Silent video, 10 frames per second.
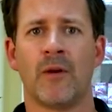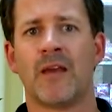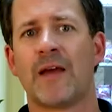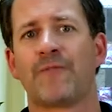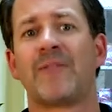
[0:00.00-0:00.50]

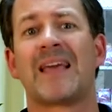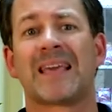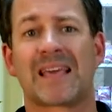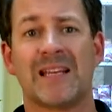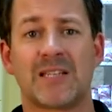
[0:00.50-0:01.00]
If they
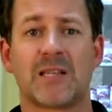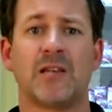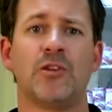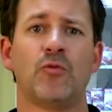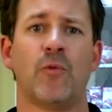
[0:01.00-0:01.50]

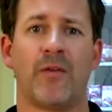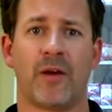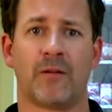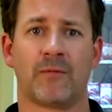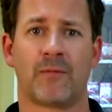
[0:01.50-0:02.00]
continue with
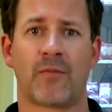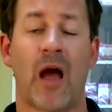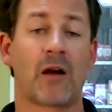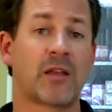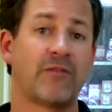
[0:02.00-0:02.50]
it,
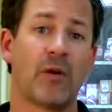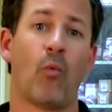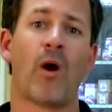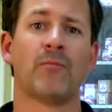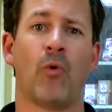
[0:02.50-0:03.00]
I'll give them
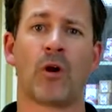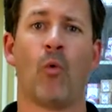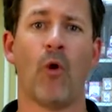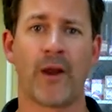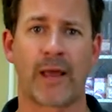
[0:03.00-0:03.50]
one more
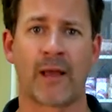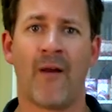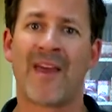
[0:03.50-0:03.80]
warning.